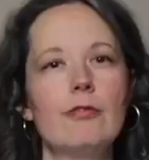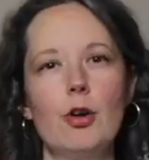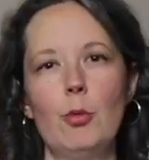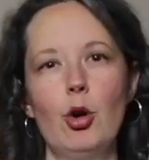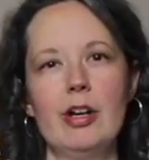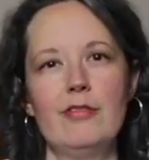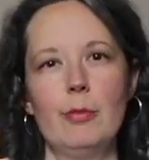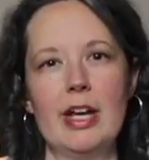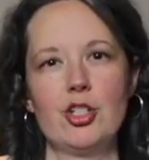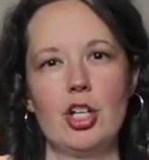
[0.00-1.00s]
For more
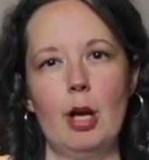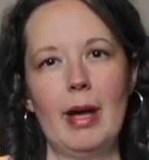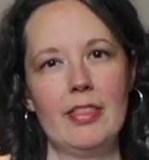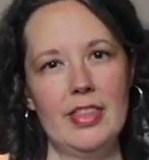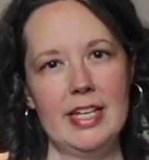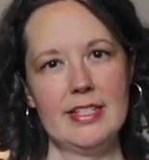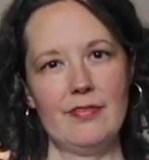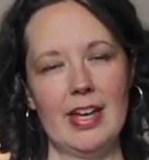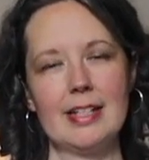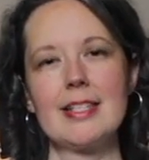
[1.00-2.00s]
information about these
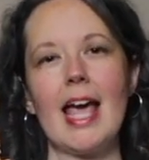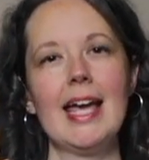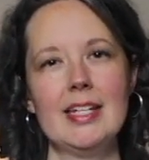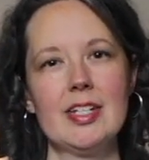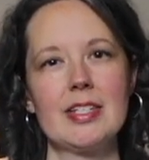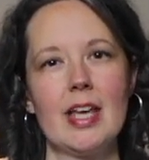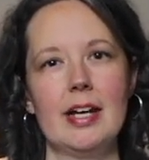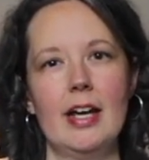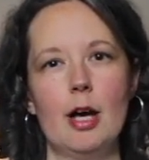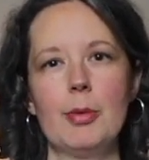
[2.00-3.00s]
events and to
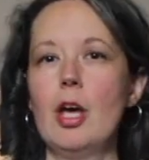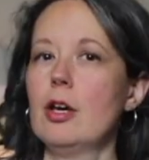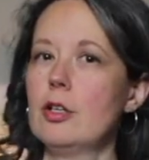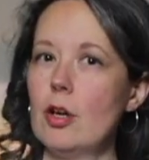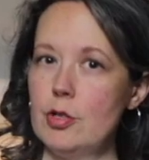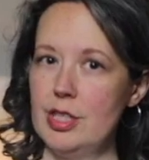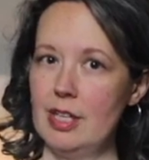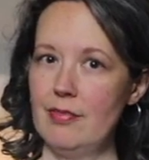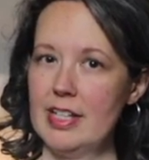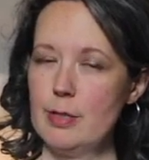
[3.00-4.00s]
sign up, go to the
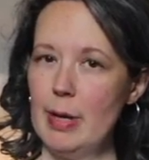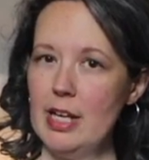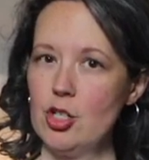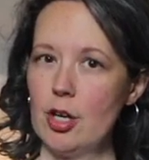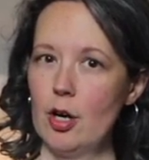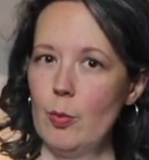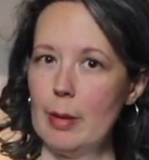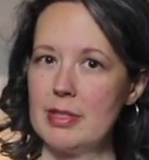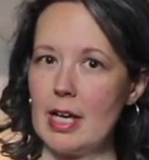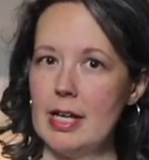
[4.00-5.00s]
events page on our
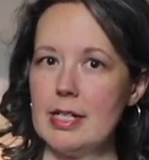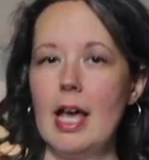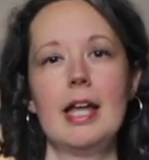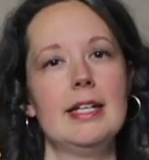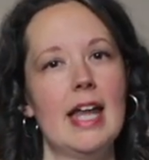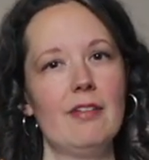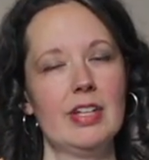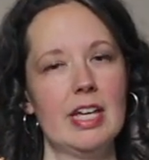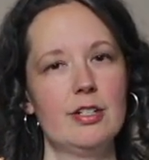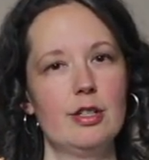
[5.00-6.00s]
website,
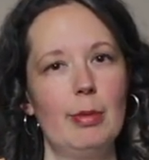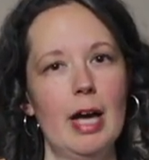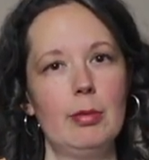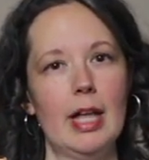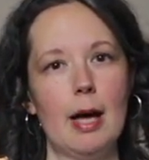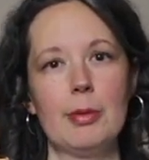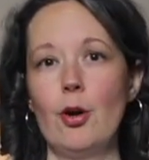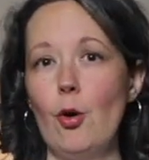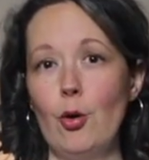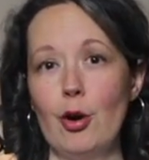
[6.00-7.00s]
navigate to the Bible app,
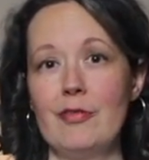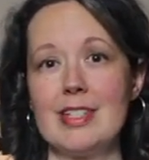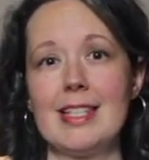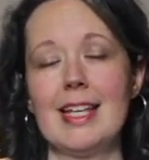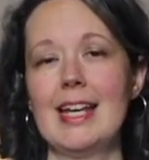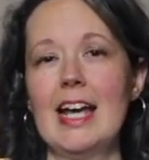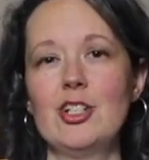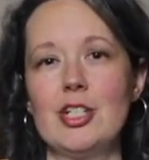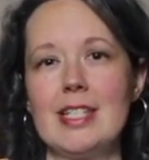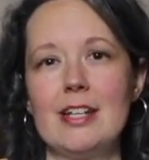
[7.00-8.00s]
or visit the
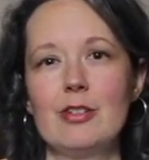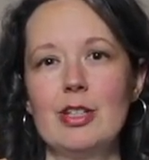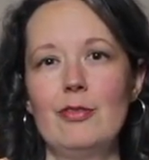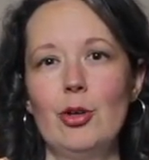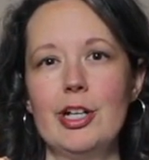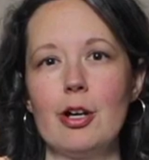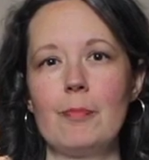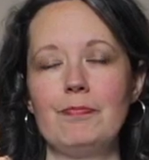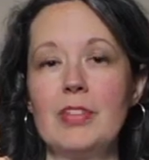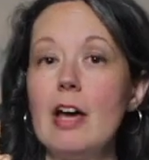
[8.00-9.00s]
Connection Center in the foyer.
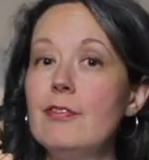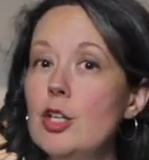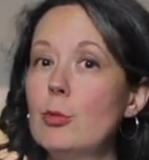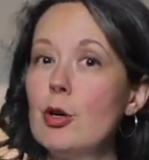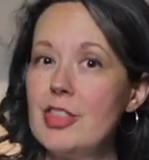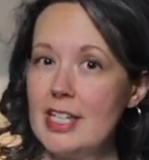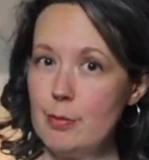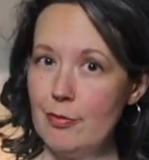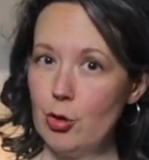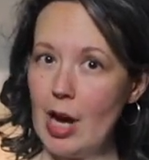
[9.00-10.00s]
A few more things
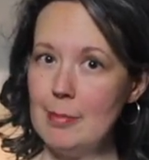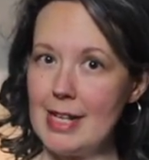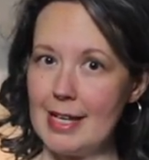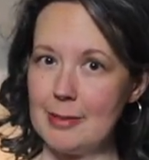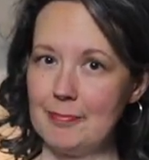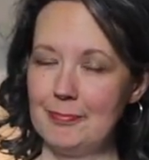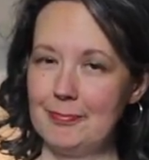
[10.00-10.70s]
before I'm done.